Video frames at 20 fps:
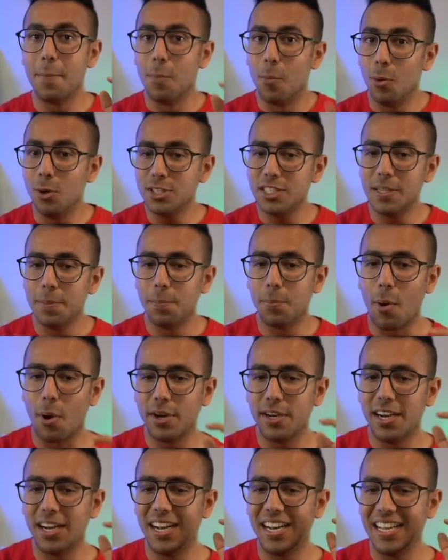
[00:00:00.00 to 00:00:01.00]
most
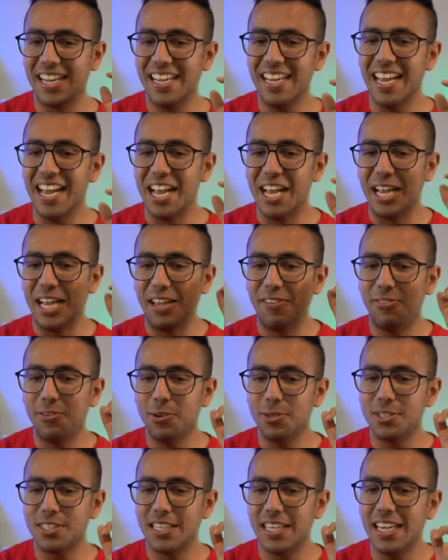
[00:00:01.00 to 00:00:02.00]
importantly, if
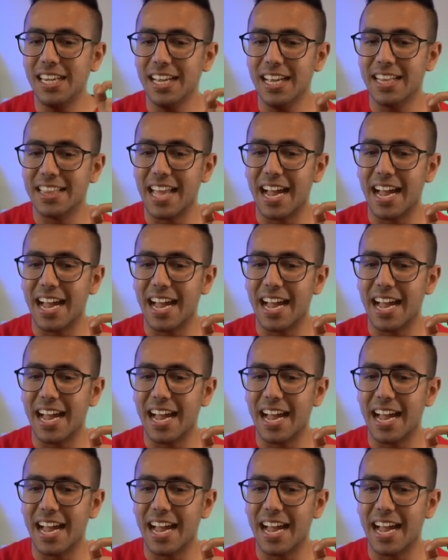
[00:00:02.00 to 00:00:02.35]
you see